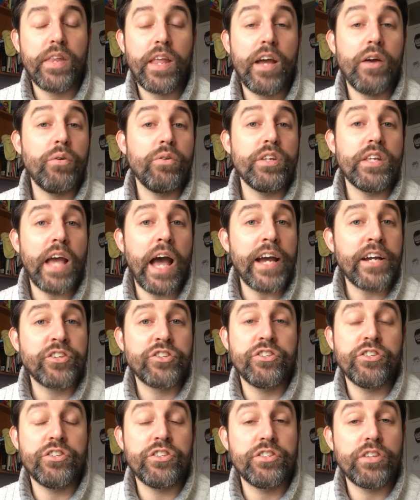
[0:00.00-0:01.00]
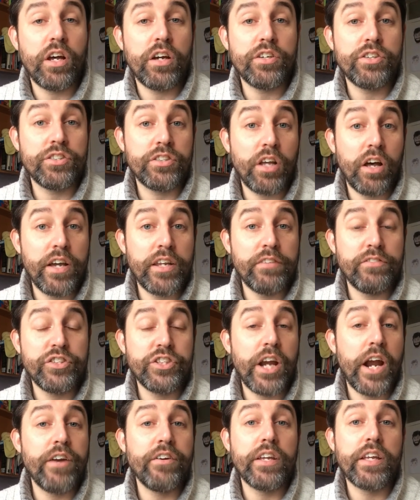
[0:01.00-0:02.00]
Now, the action side of
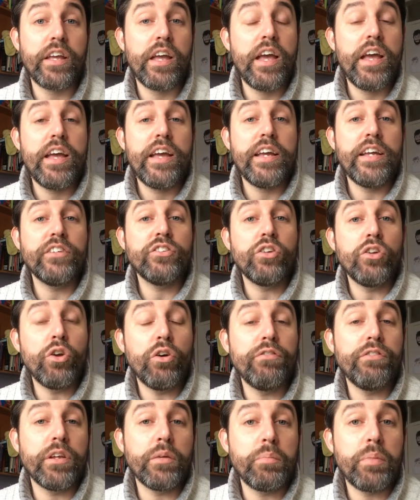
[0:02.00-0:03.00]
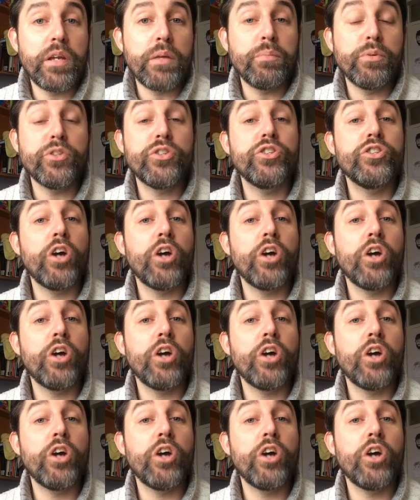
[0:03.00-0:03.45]
sharing is loving people,